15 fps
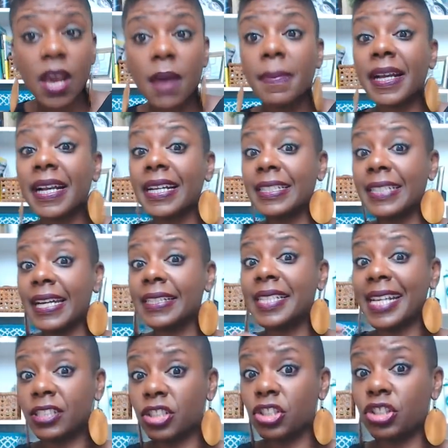because that
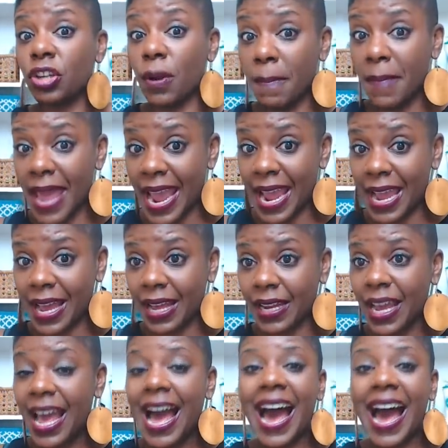teaches your man